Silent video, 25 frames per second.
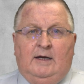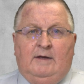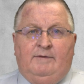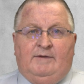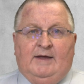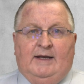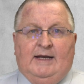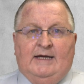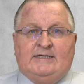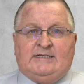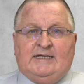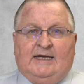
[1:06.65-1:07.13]

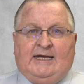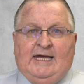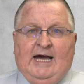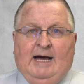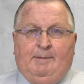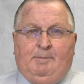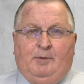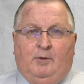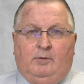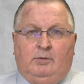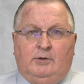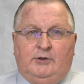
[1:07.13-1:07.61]
then as a
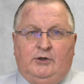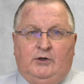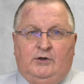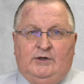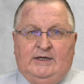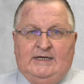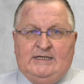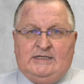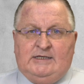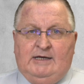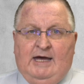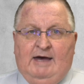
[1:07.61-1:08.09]
couple you
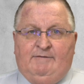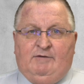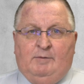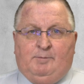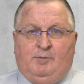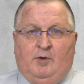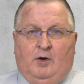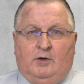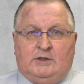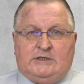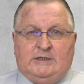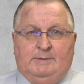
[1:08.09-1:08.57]
need to have
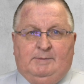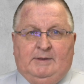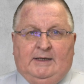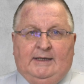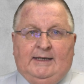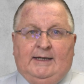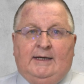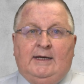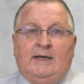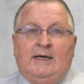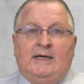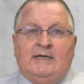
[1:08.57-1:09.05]

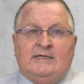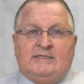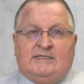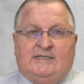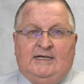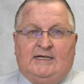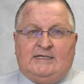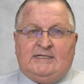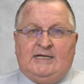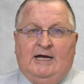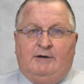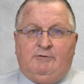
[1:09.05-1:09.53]
approximately
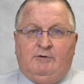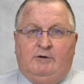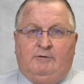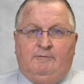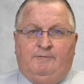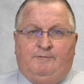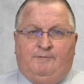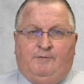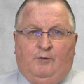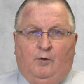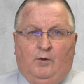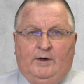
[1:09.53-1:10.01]

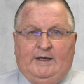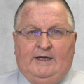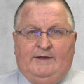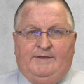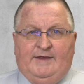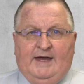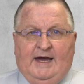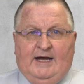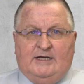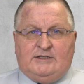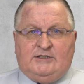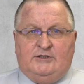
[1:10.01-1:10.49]

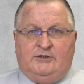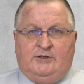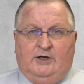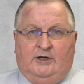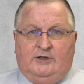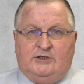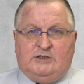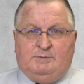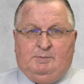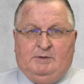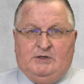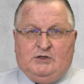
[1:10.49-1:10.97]

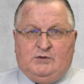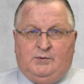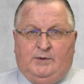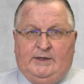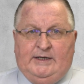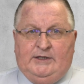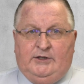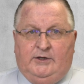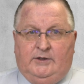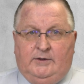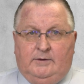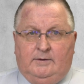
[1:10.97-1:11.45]
$640,000
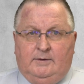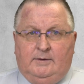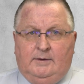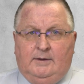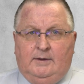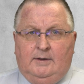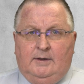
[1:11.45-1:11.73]
between you.